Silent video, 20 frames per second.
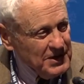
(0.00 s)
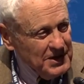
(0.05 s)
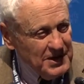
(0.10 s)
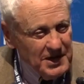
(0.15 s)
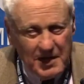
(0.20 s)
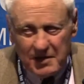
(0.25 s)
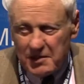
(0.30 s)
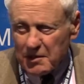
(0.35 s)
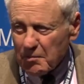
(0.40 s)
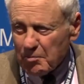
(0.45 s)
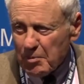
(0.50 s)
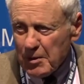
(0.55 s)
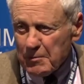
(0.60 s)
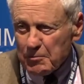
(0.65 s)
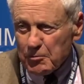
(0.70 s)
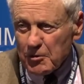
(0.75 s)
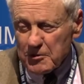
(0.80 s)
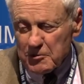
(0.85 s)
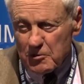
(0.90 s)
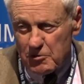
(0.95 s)
if the people
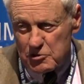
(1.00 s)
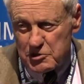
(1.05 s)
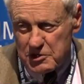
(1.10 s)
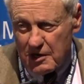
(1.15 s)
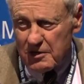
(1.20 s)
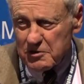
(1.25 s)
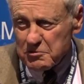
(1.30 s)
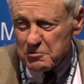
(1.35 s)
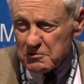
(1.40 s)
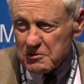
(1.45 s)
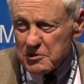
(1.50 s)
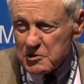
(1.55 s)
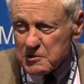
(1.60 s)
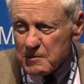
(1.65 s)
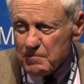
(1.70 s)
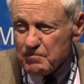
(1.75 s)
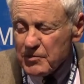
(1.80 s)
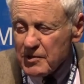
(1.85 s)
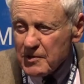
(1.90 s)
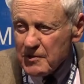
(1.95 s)
in those countries
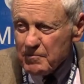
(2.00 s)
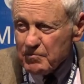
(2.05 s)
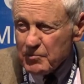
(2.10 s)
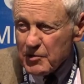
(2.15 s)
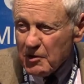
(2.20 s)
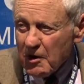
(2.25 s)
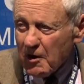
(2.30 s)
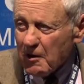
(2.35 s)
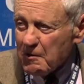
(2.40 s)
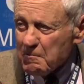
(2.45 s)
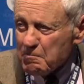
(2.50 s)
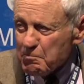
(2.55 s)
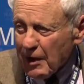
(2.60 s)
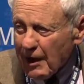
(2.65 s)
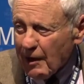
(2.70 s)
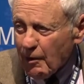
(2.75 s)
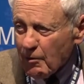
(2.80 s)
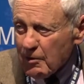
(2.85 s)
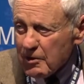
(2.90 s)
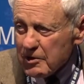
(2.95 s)
are
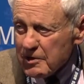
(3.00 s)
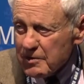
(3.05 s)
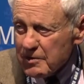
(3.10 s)
empowered,